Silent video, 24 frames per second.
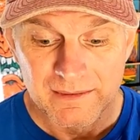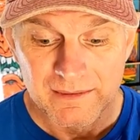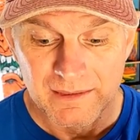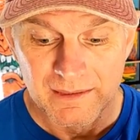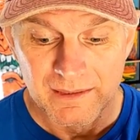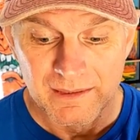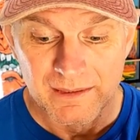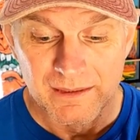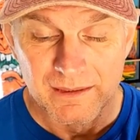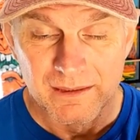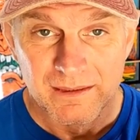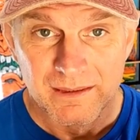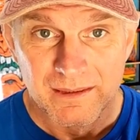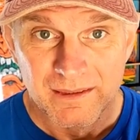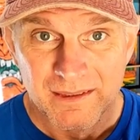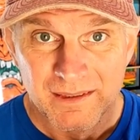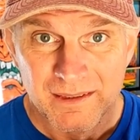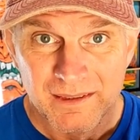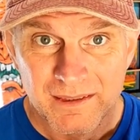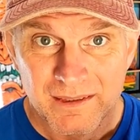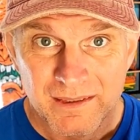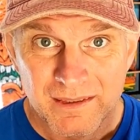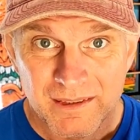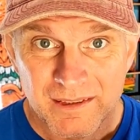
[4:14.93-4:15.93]
The
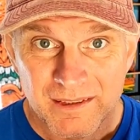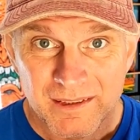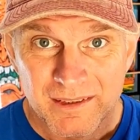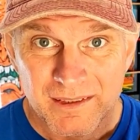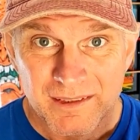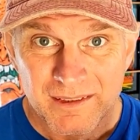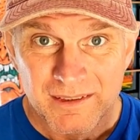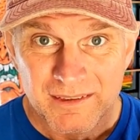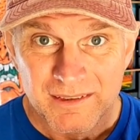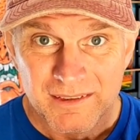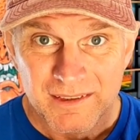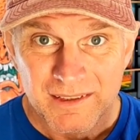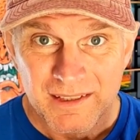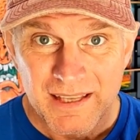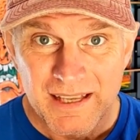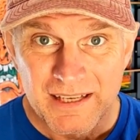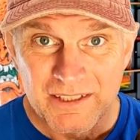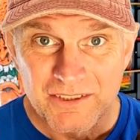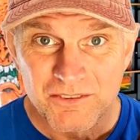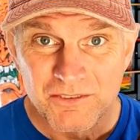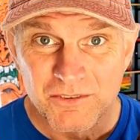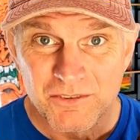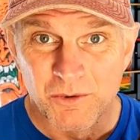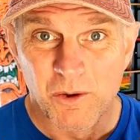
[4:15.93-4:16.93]

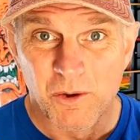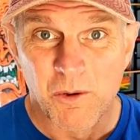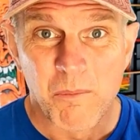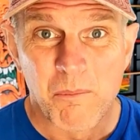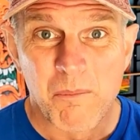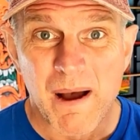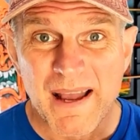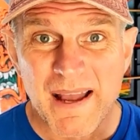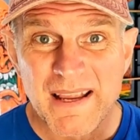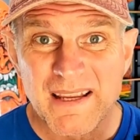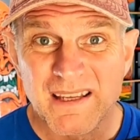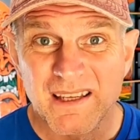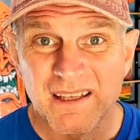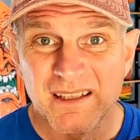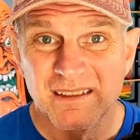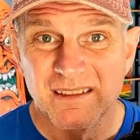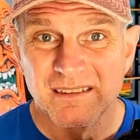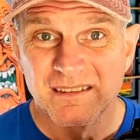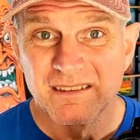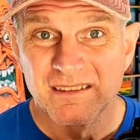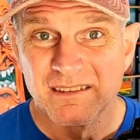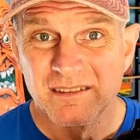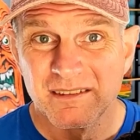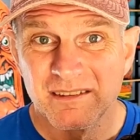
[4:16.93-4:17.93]
external mic,
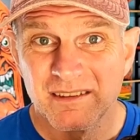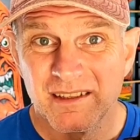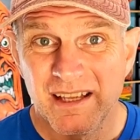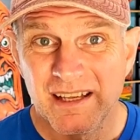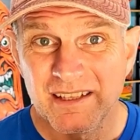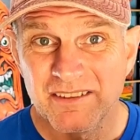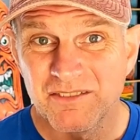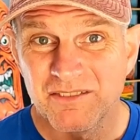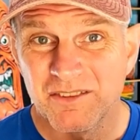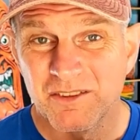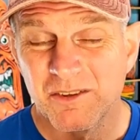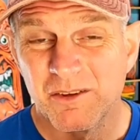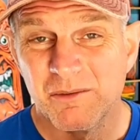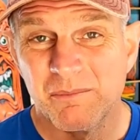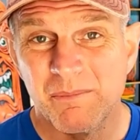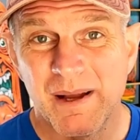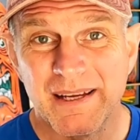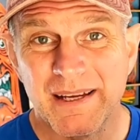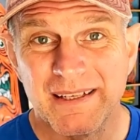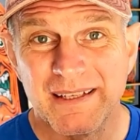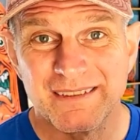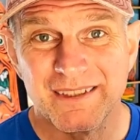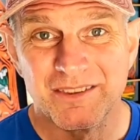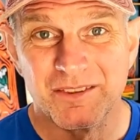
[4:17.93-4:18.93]
external
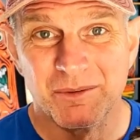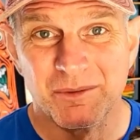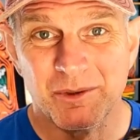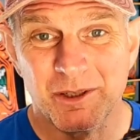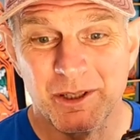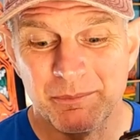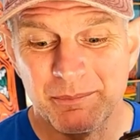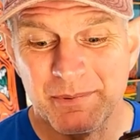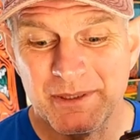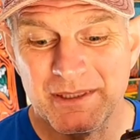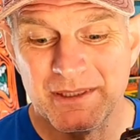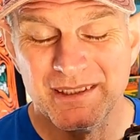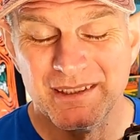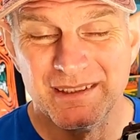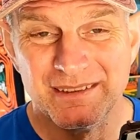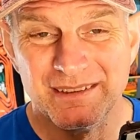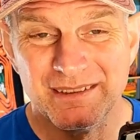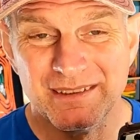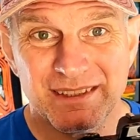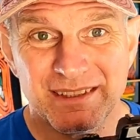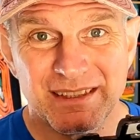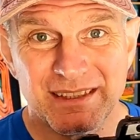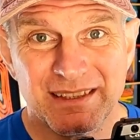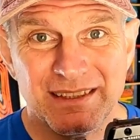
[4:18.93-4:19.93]
mic doesn't work
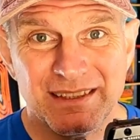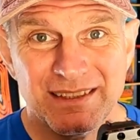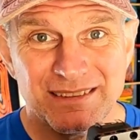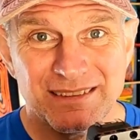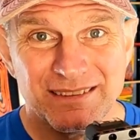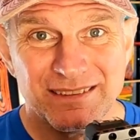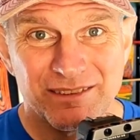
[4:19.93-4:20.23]
because in